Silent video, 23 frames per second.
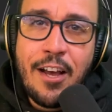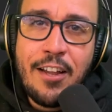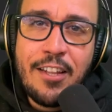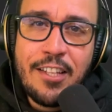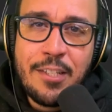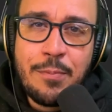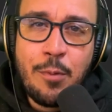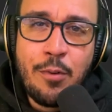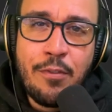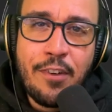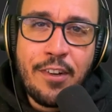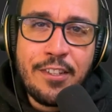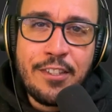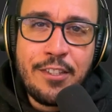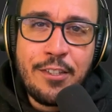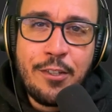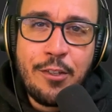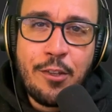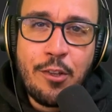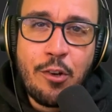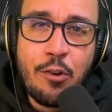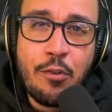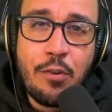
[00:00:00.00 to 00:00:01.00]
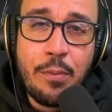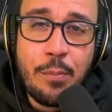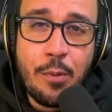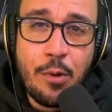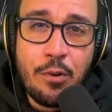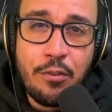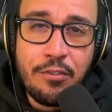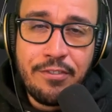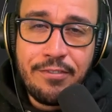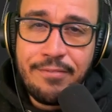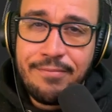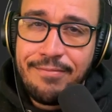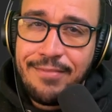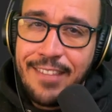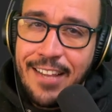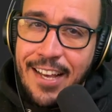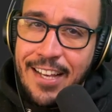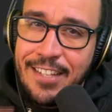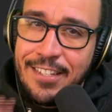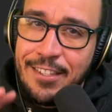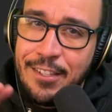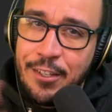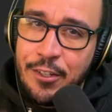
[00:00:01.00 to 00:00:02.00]
let's move on to the remove.
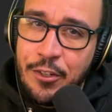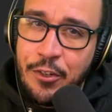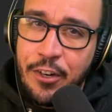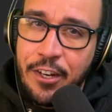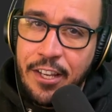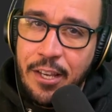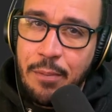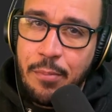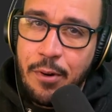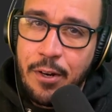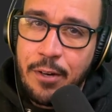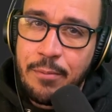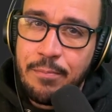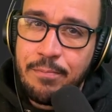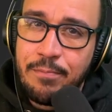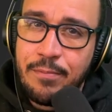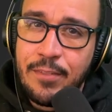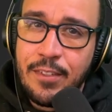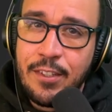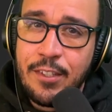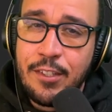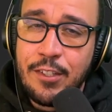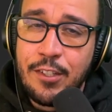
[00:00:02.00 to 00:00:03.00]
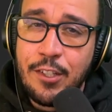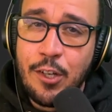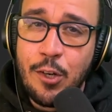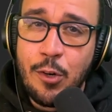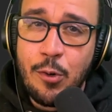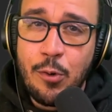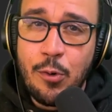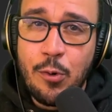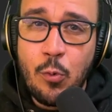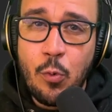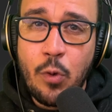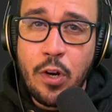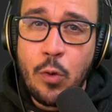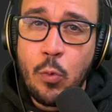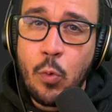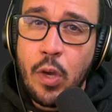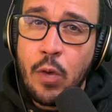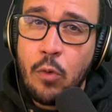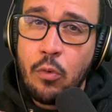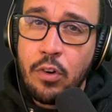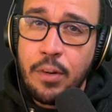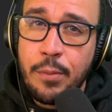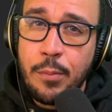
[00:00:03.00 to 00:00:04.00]
That's the tricky part. So when we
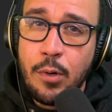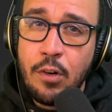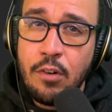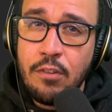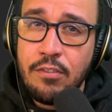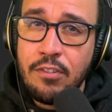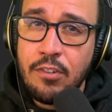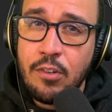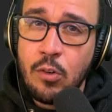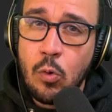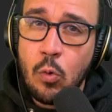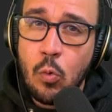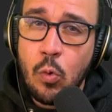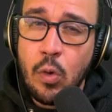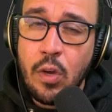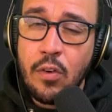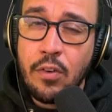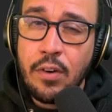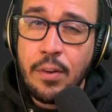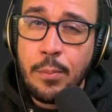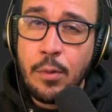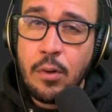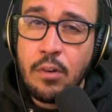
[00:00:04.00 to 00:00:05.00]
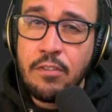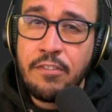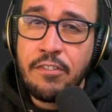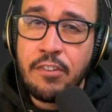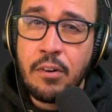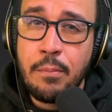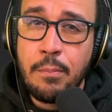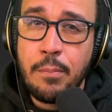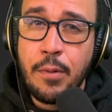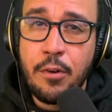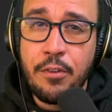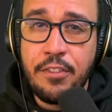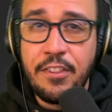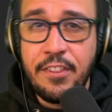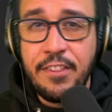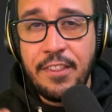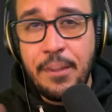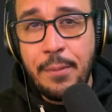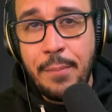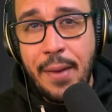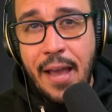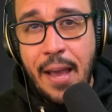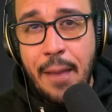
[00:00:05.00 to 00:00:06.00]
remove from both
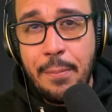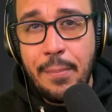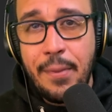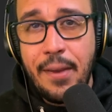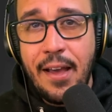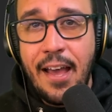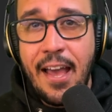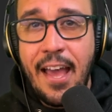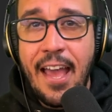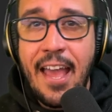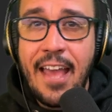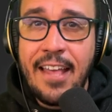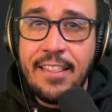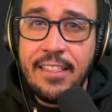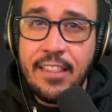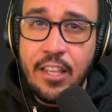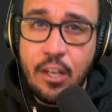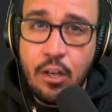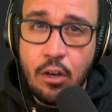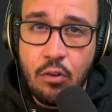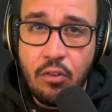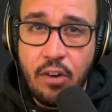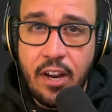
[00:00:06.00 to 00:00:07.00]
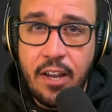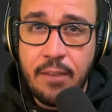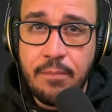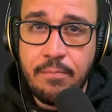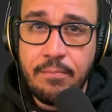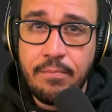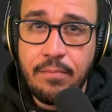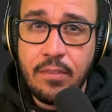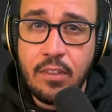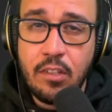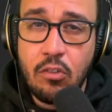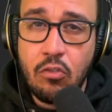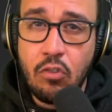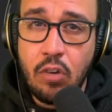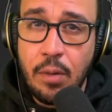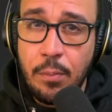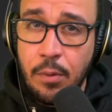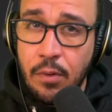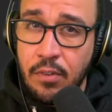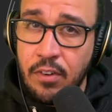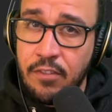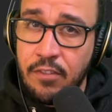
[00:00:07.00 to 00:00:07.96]
the map and the array. Removing